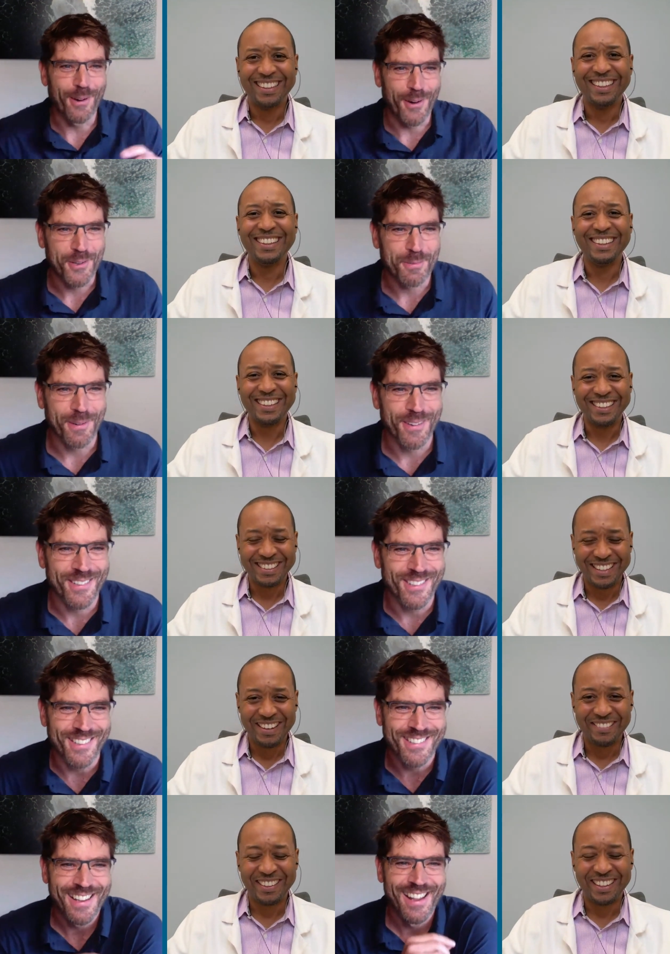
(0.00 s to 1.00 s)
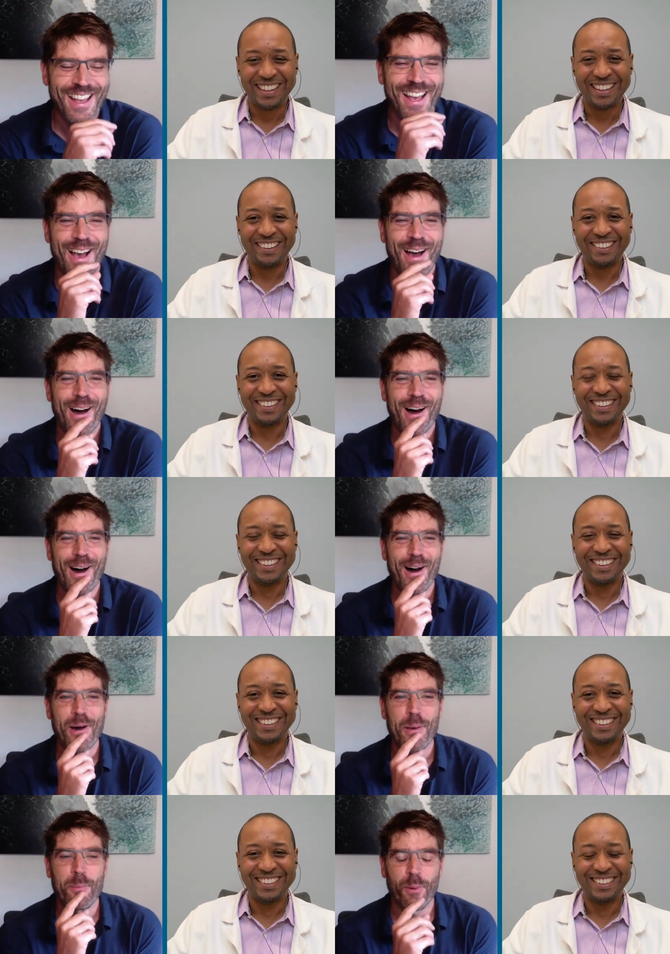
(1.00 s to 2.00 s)
Speaker 1: our experiences. There we go.
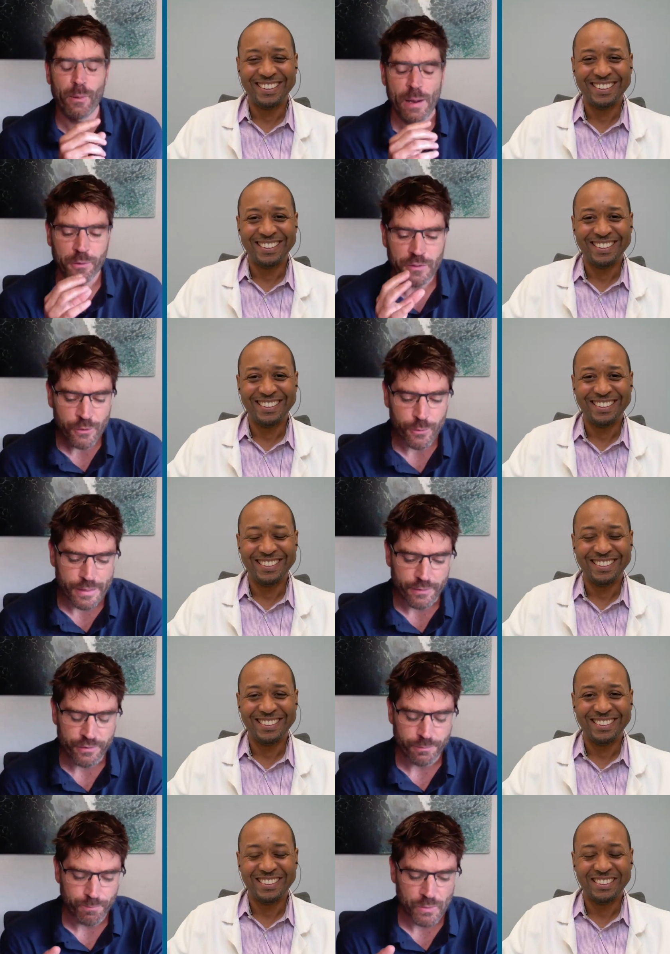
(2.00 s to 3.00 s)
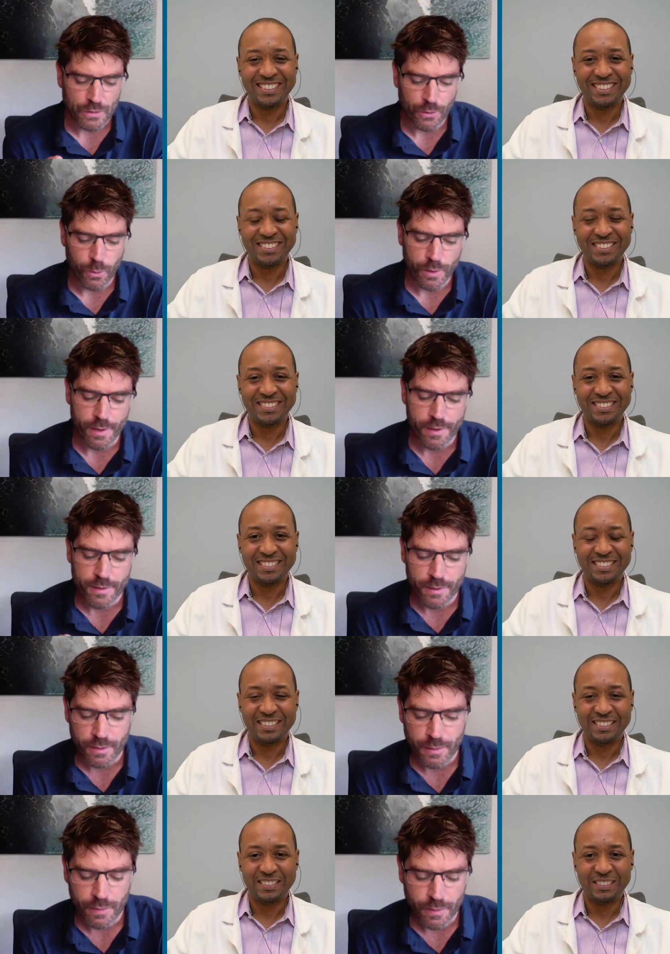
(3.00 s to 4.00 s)
Uh, but when I was in Greece, you know, uh,
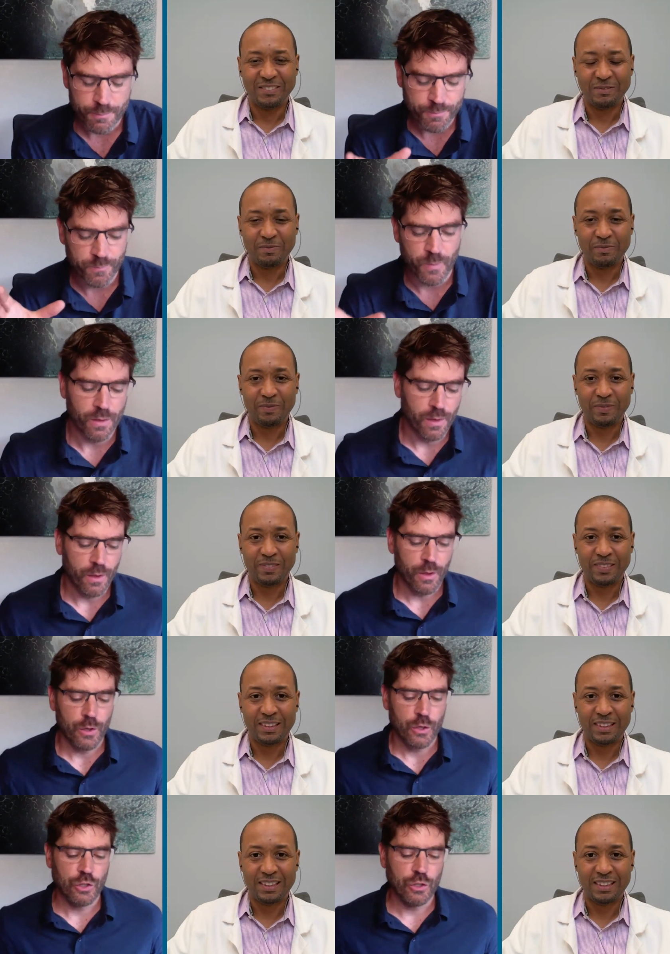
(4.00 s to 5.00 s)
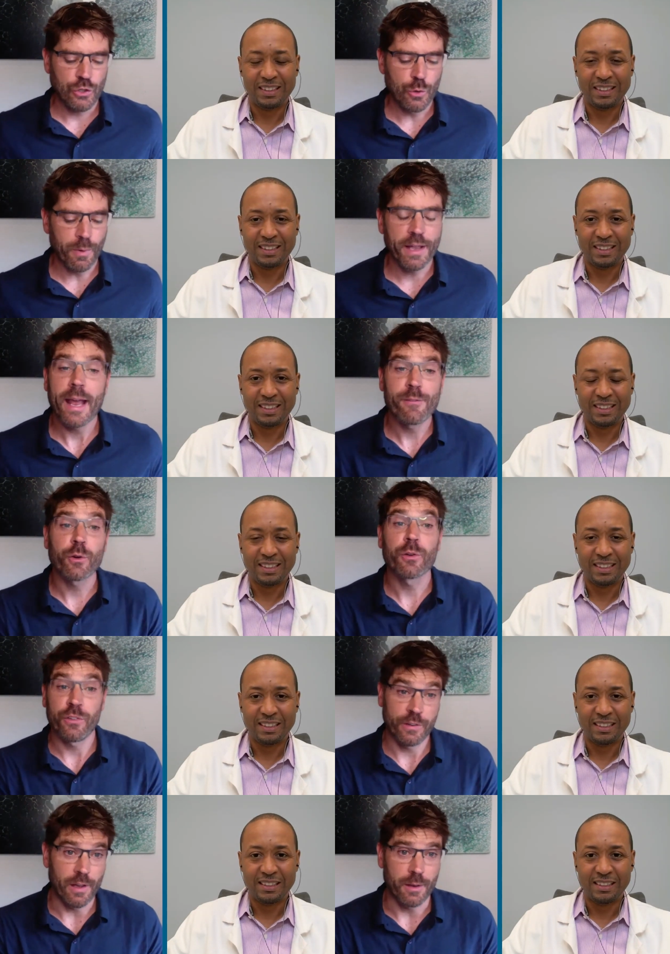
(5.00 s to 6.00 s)
it, you might have a
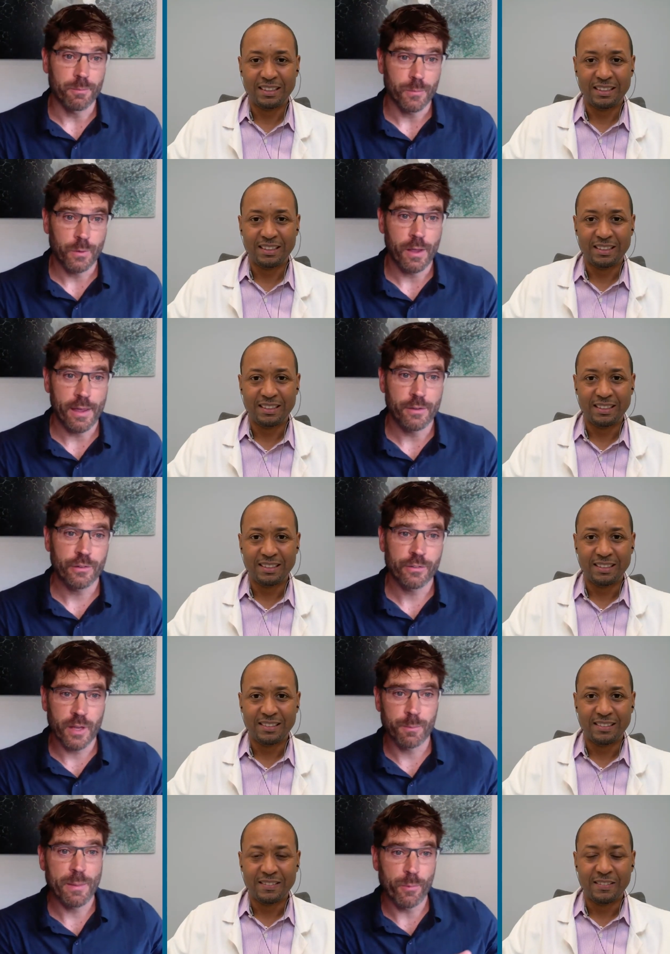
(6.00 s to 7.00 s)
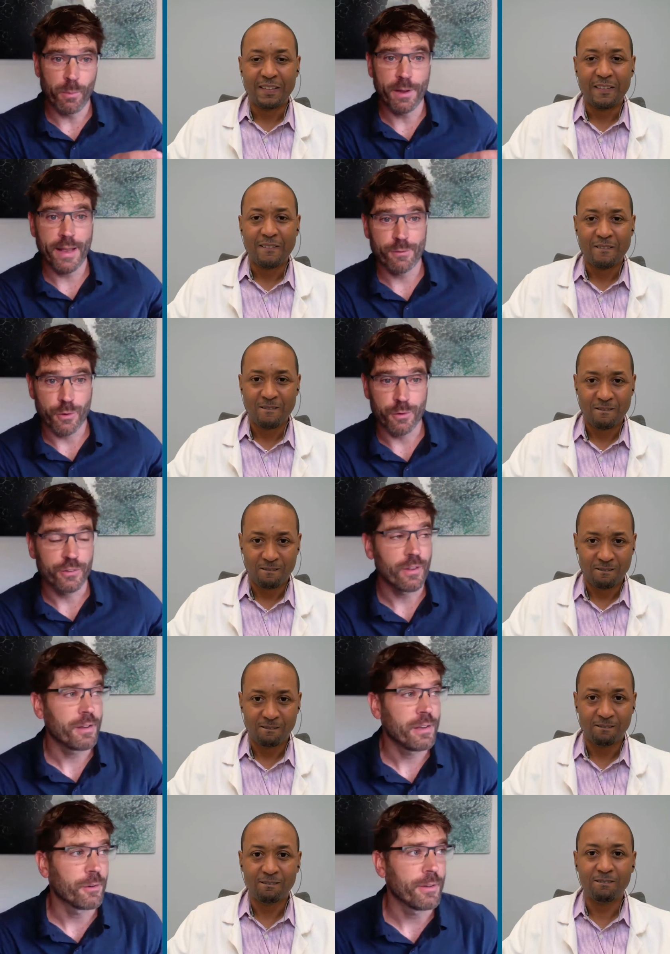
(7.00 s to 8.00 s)
croissant, okay? Just like people might have a
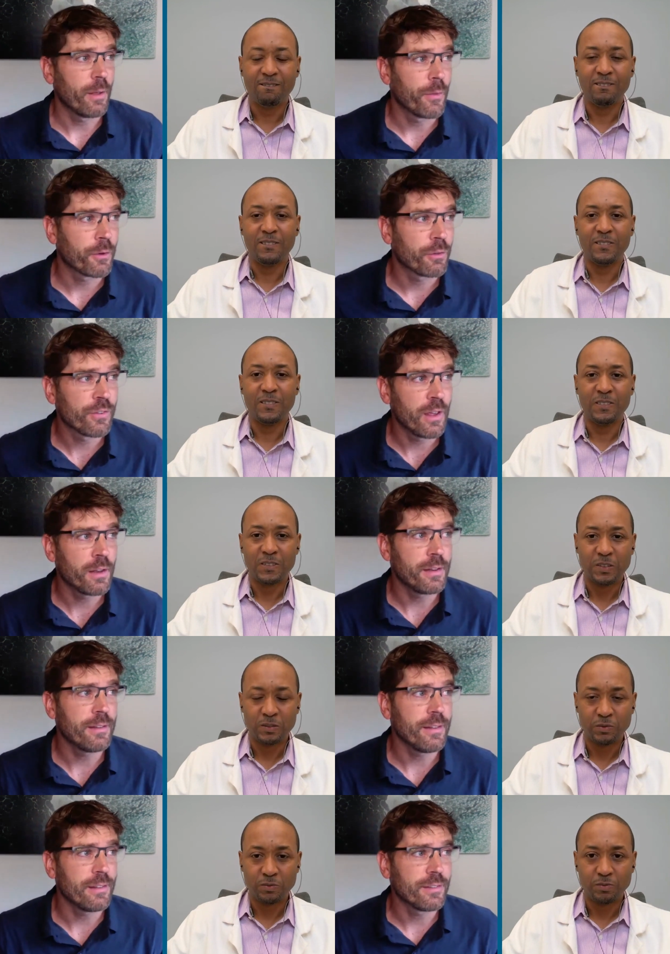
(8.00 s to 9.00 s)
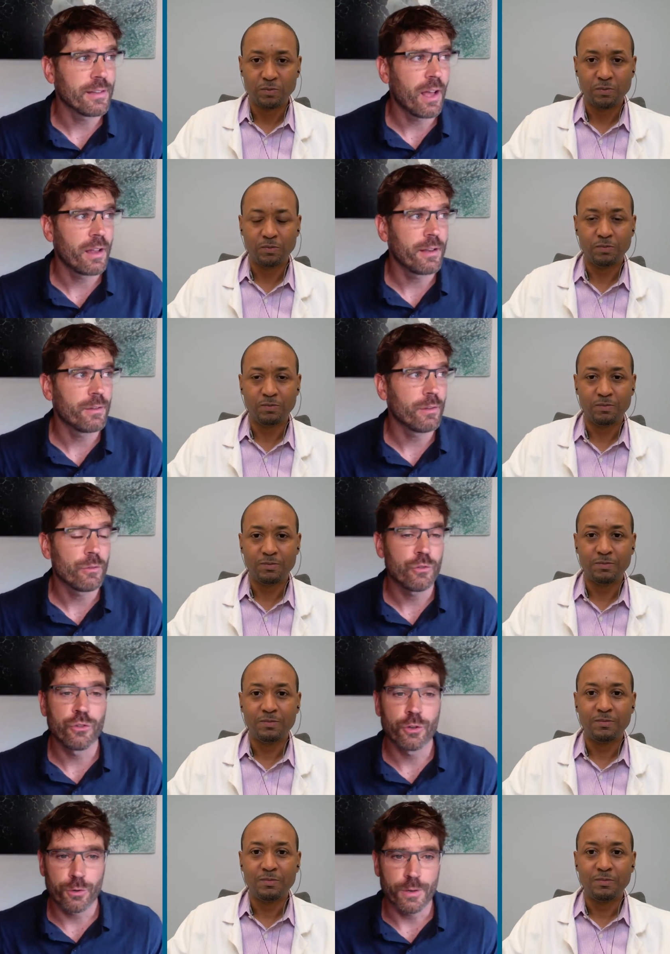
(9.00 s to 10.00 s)
croissant here. Now, the croissant is not
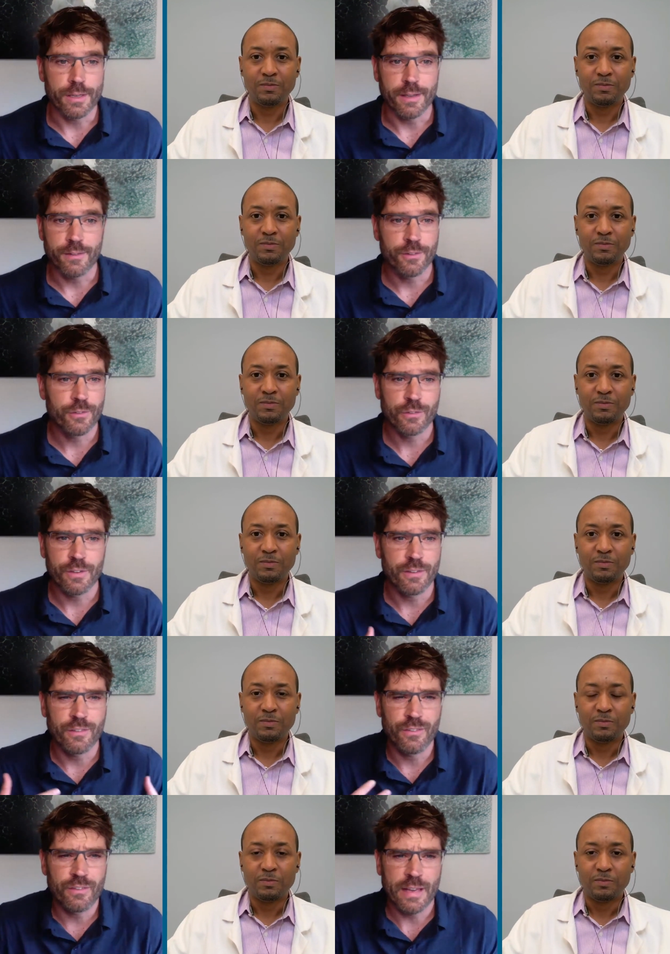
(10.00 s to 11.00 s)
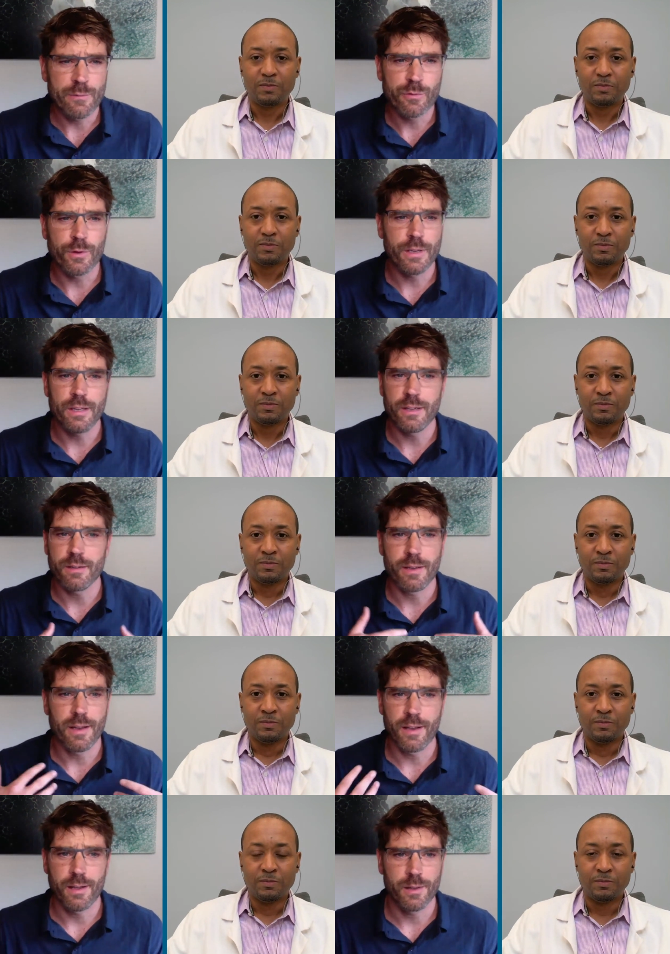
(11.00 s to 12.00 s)
sugary; it's just it's a savory
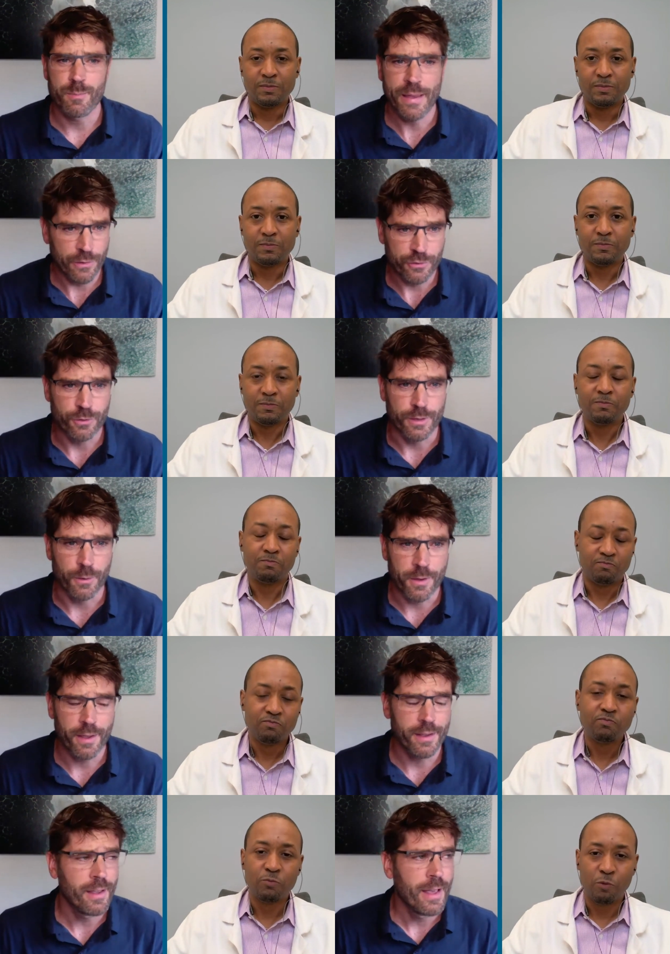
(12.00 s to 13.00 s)
uh, pastry, okay?